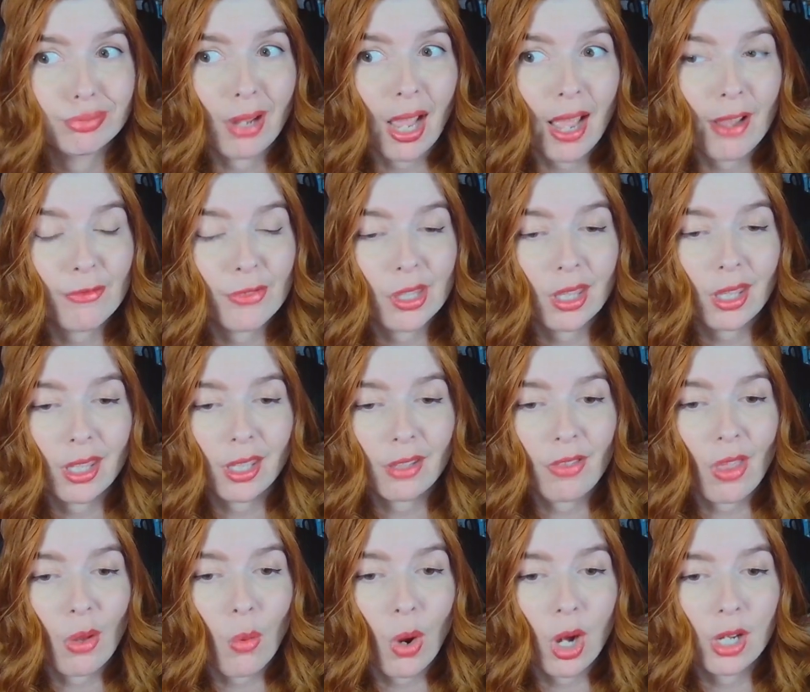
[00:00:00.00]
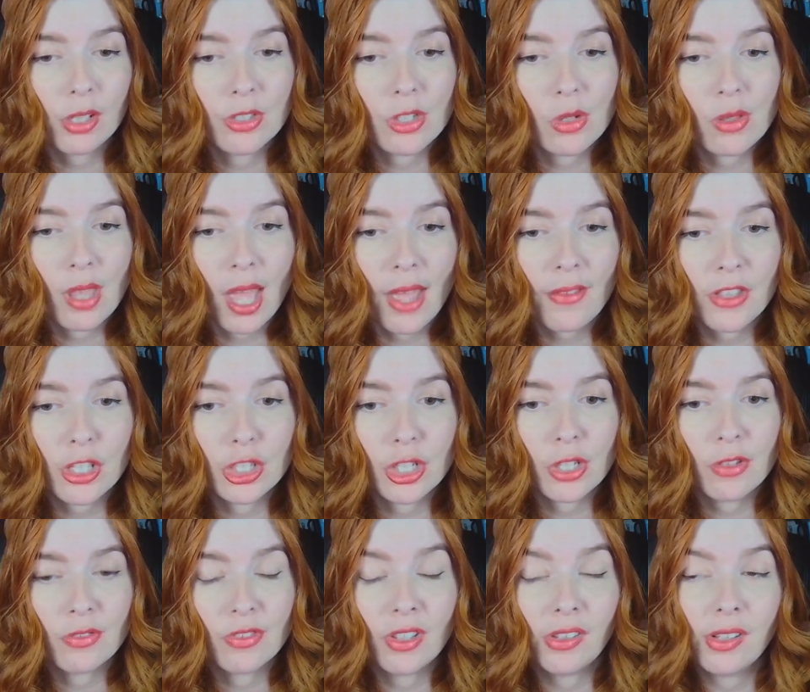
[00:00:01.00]
feel like if they wanted to do that, they should
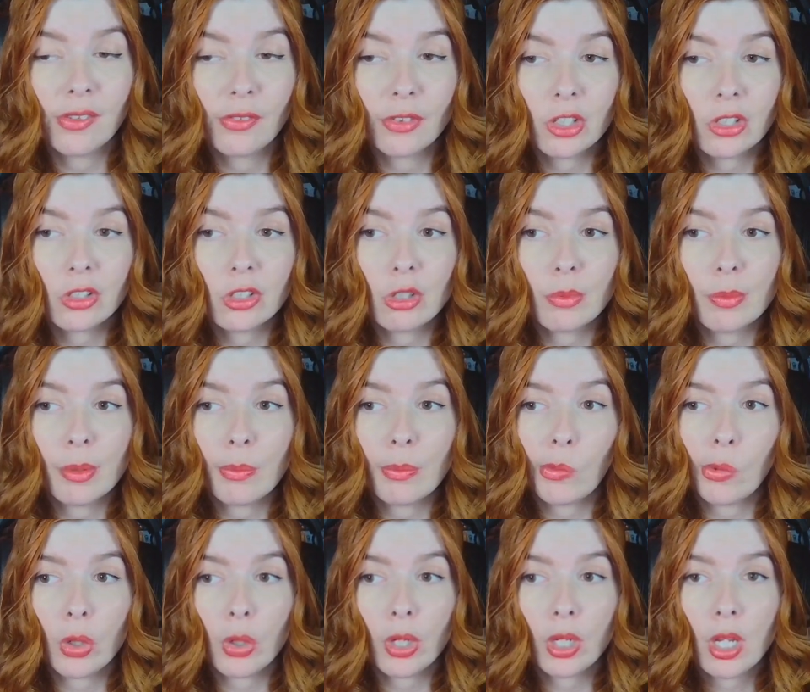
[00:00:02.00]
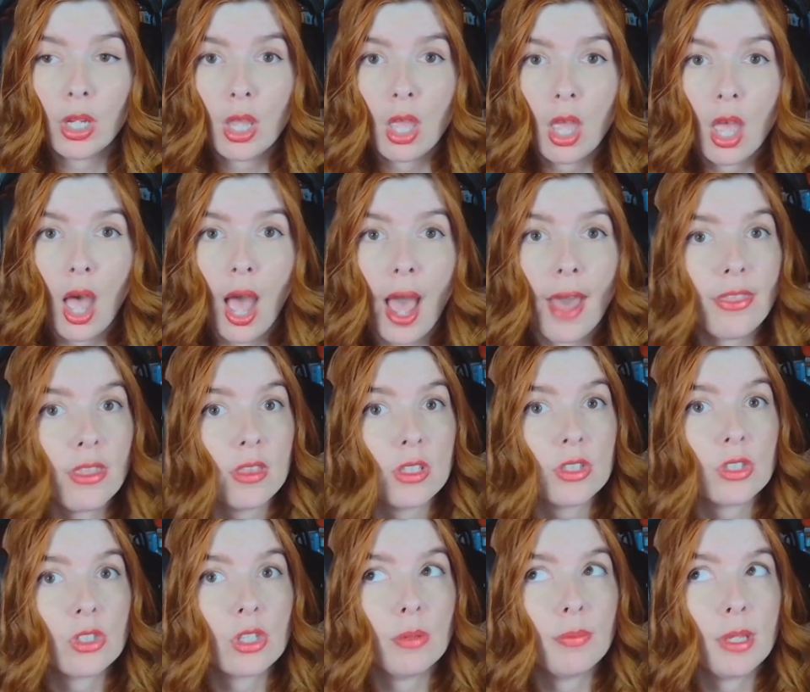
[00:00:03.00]
have delivered a little bit more. I think
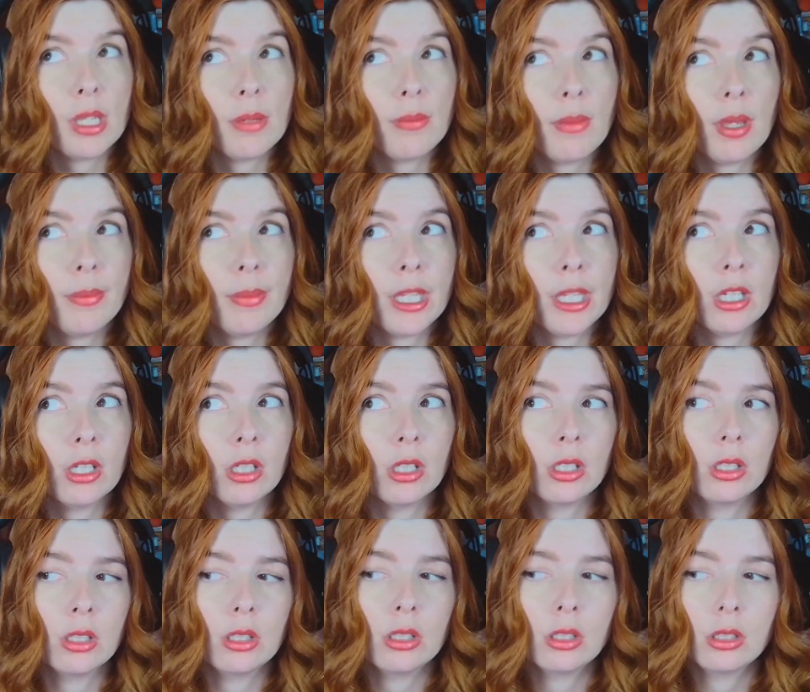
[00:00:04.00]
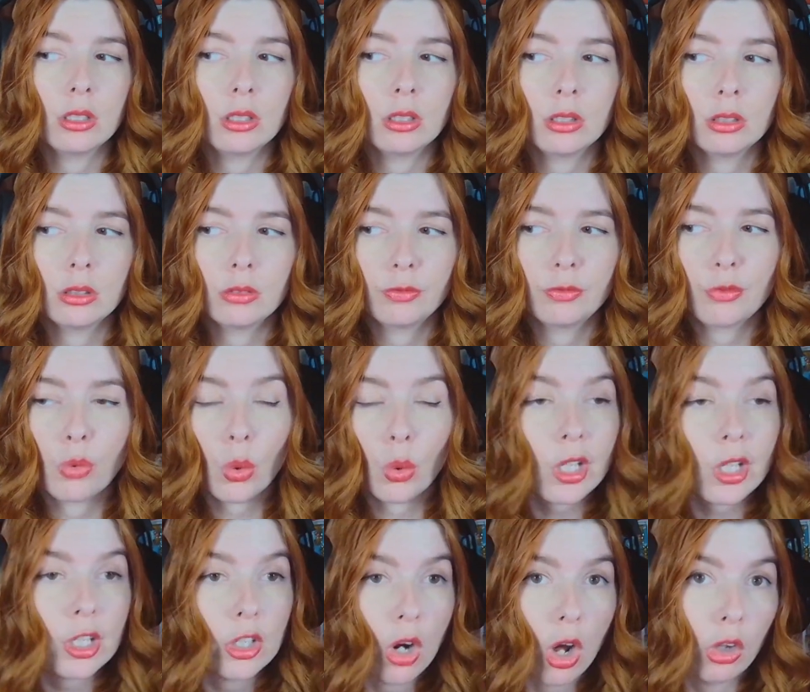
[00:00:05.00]
this could be maybe a
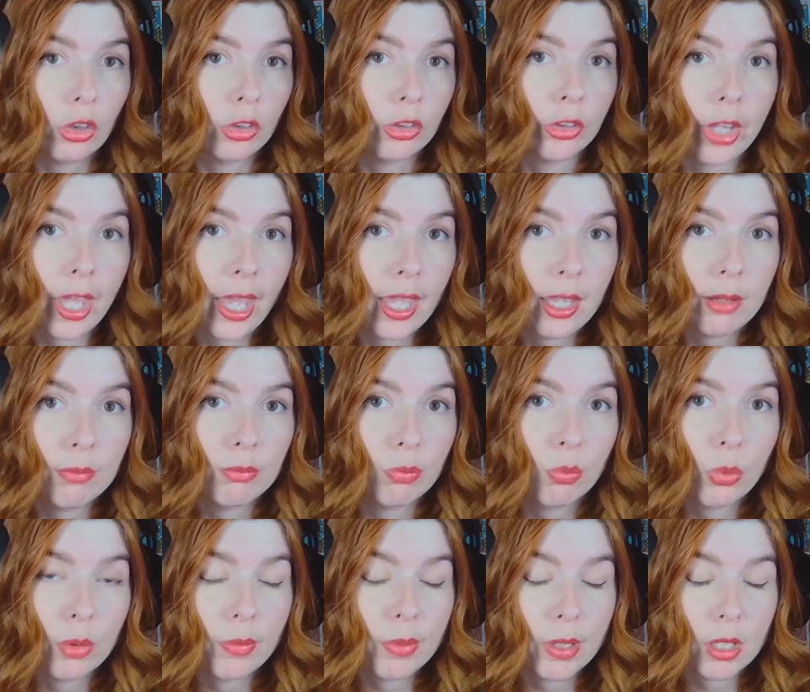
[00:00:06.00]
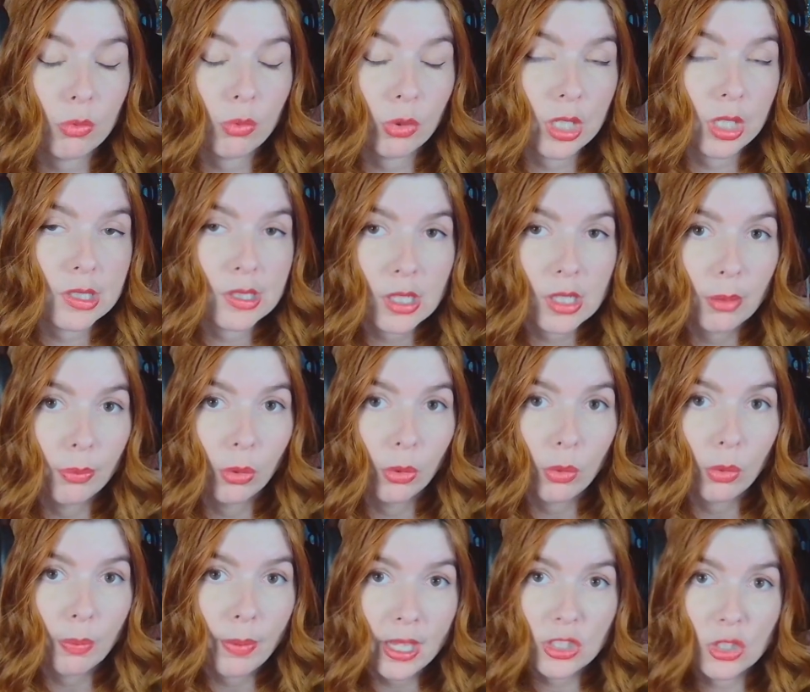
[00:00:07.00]
$40 game would be reasonable
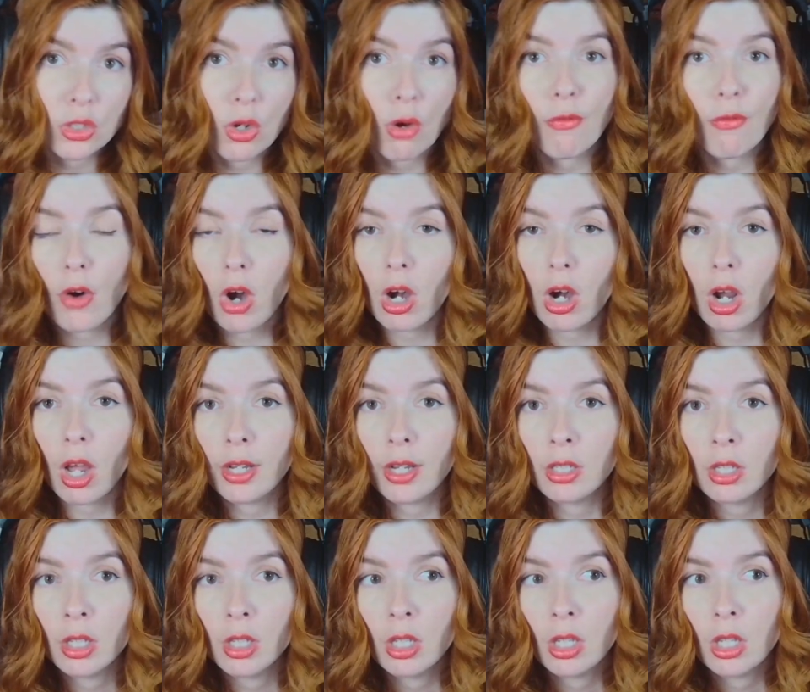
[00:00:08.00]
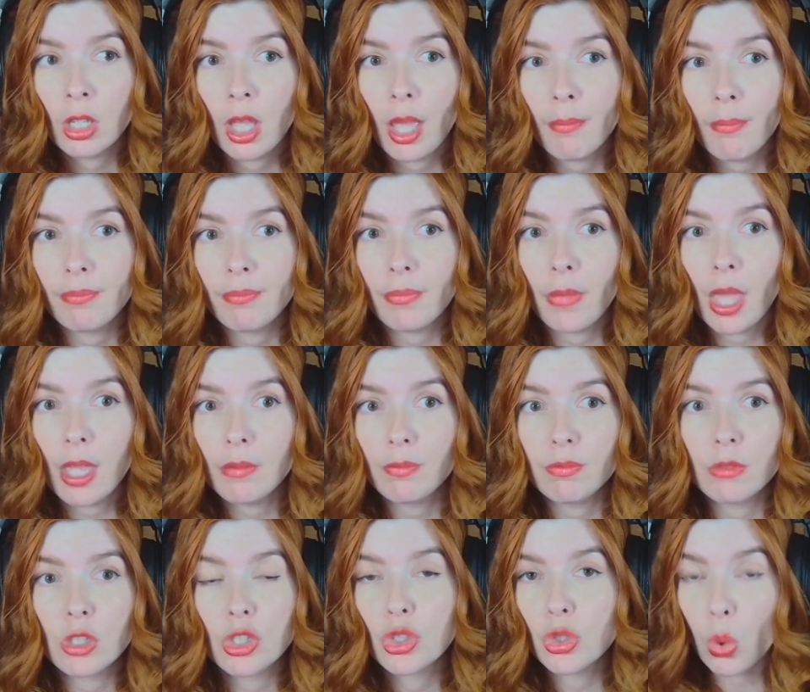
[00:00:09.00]
based so far on
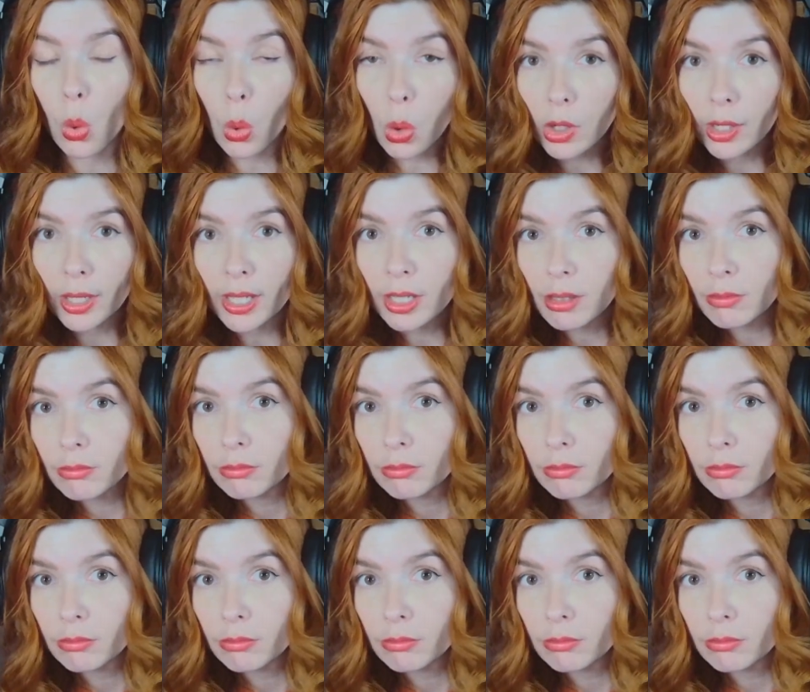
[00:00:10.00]
the story.